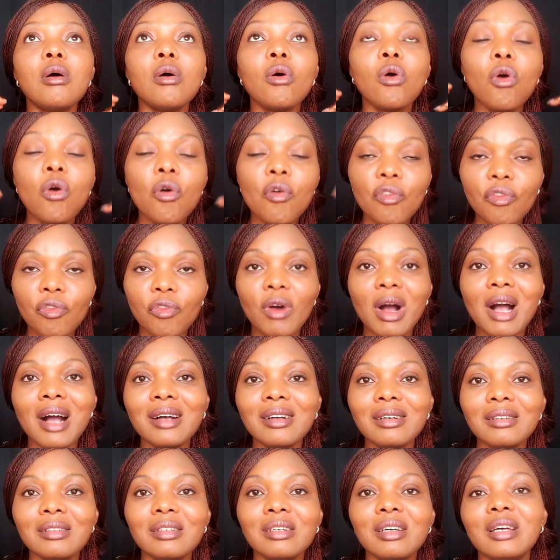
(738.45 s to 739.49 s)
over
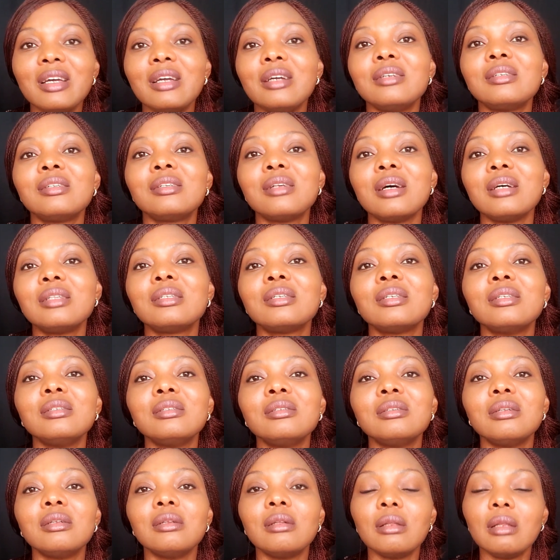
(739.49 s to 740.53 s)
a
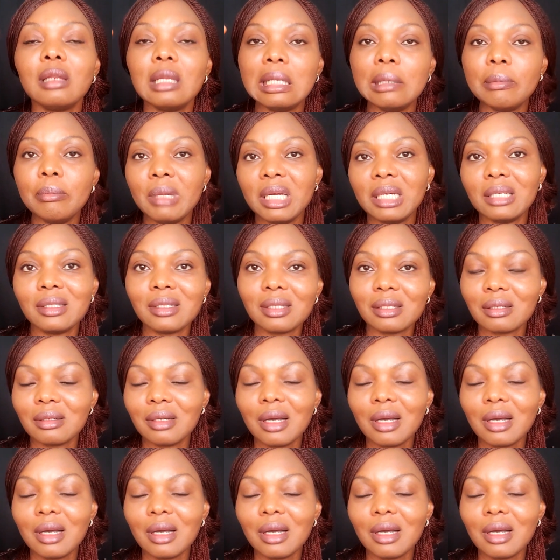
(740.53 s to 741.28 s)
certain limit.